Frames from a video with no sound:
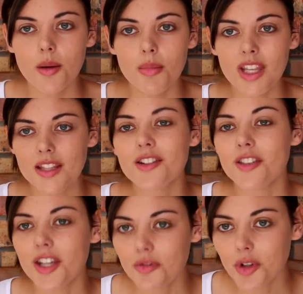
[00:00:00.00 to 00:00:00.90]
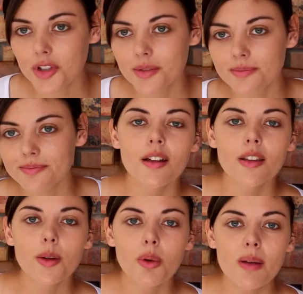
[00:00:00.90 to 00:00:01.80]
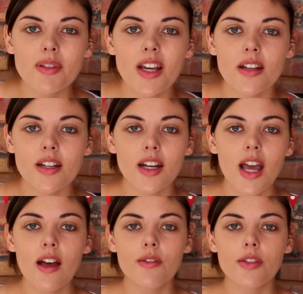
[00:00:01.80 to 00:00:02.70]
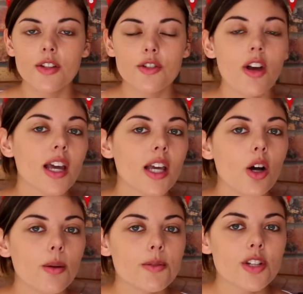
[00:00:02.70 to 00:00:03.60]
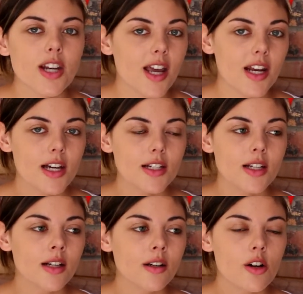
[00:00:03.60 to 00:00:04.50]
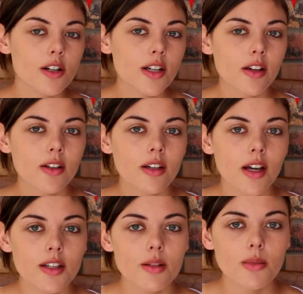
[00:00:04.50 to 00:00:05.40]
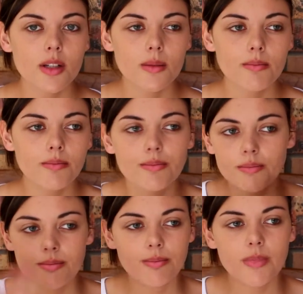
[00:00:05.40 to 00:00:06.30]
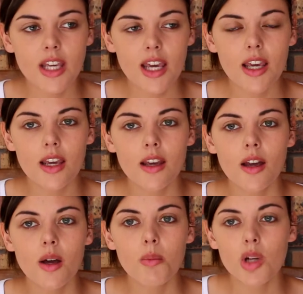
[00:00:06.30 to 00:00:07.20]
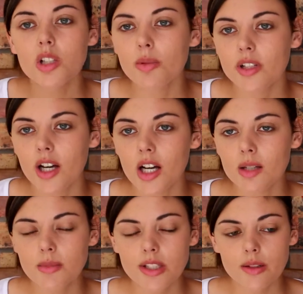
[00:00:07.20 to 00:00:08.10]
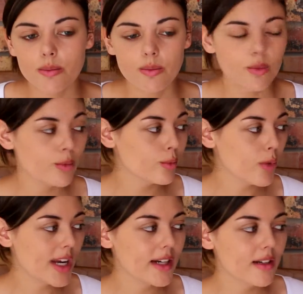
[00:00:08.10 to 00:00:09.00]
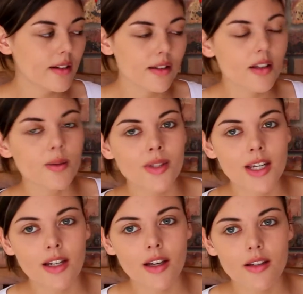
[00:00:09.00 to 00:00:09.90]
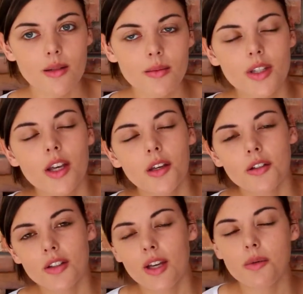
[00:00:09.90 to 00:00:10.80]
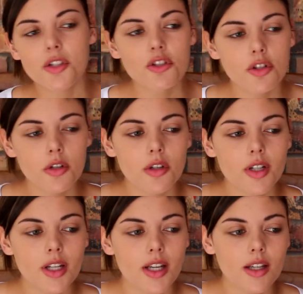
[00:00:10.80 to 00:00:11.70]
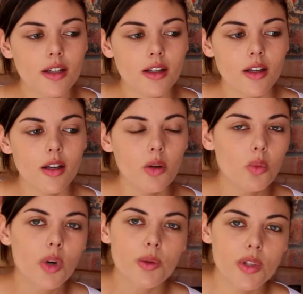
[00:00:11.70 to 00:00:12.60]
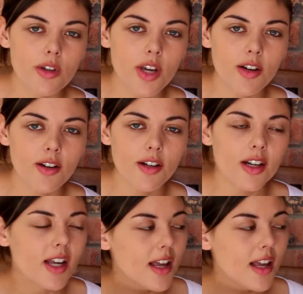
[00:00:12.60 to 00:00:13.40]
but that's not their fault. The website did have the tracking option, and I did contact customer care multiple times when this was at customs because I wasn't sure like what was going on.